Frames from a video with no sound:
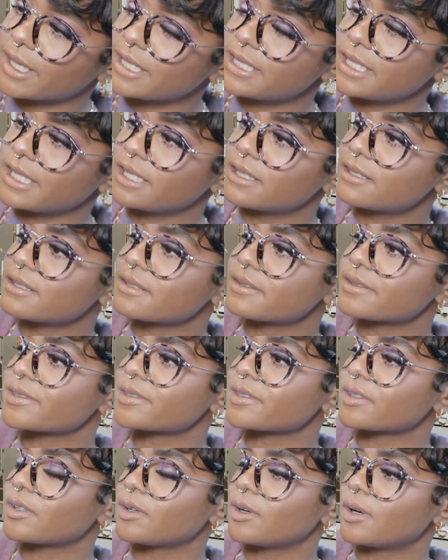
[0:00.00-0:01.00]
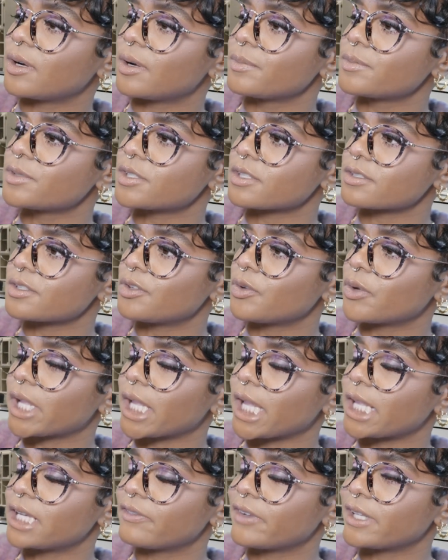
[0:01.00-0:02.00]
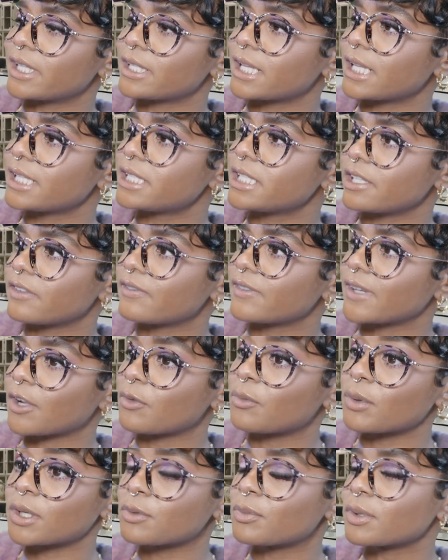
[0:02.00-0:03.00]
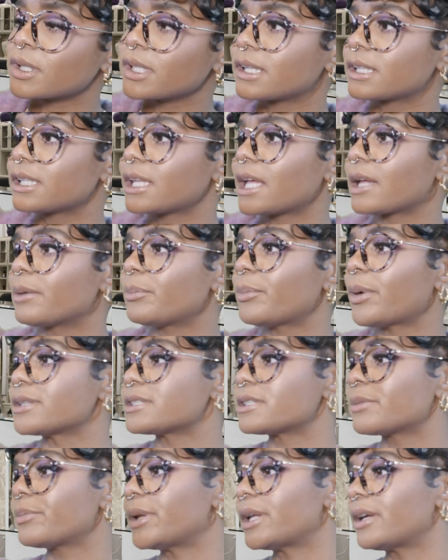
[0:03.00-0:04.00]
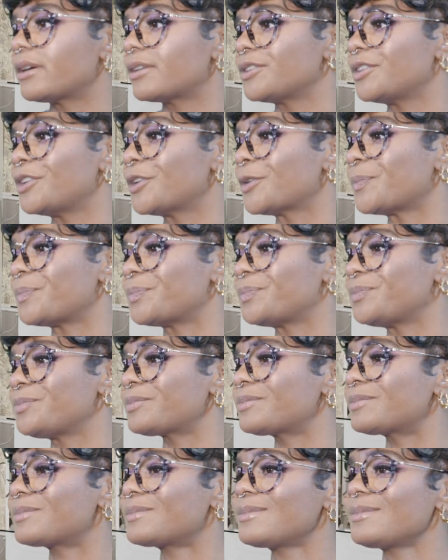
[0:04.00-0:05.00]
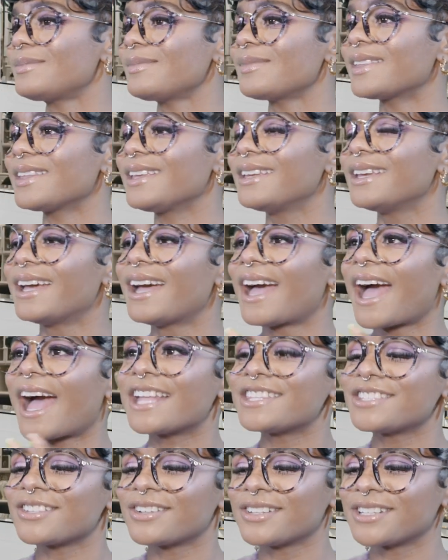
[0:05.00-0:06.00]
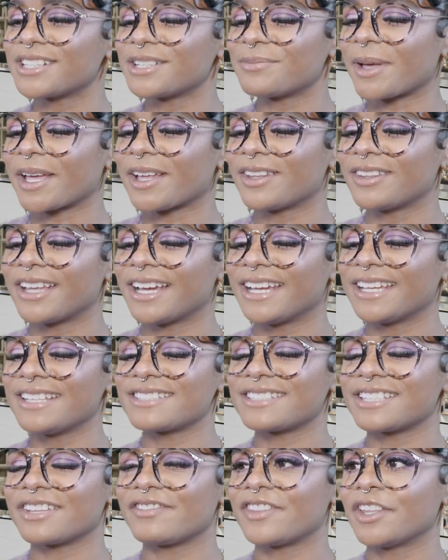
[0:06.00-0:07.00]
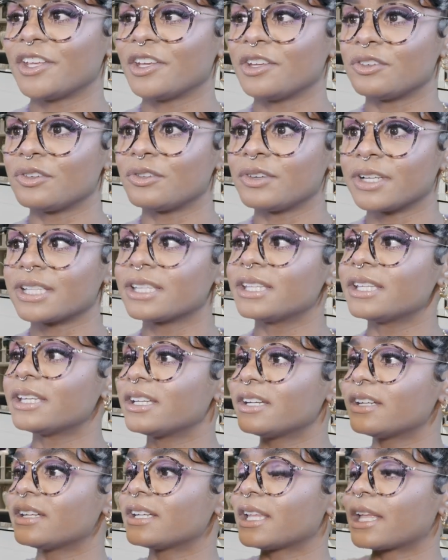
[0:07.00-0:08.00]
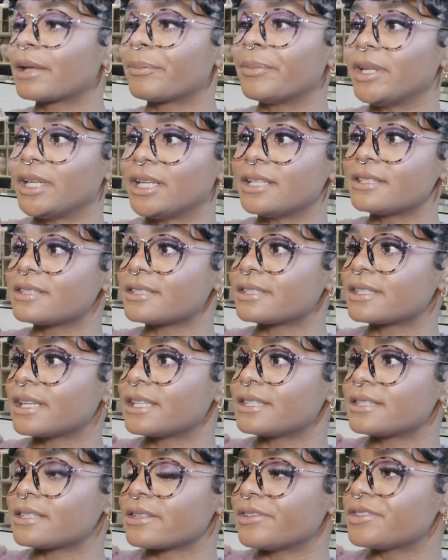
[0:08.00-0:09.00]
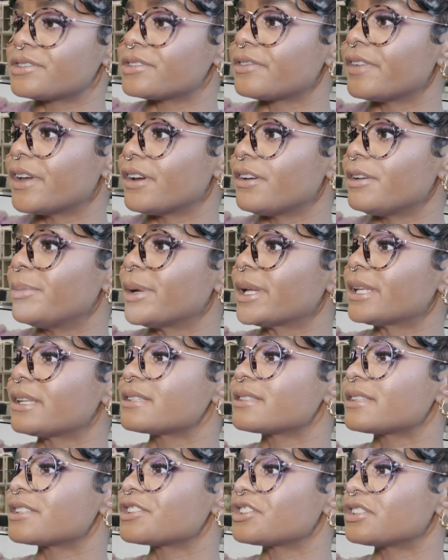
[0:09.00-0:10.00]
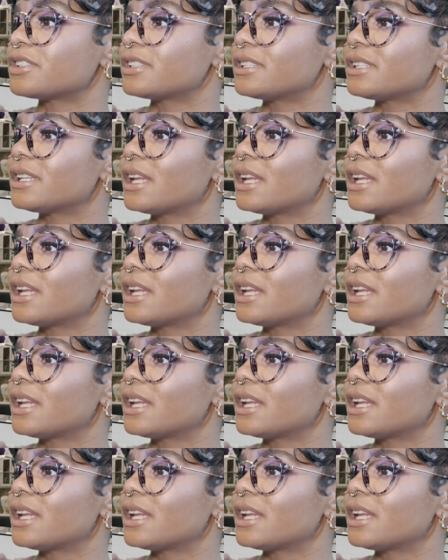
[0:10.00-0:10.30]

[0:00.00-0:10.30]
ideas, just so you can kind of get an idea of like what it would look like possibly on you. I tell a lot of my clients, if they really, I mean, it's a very big decision,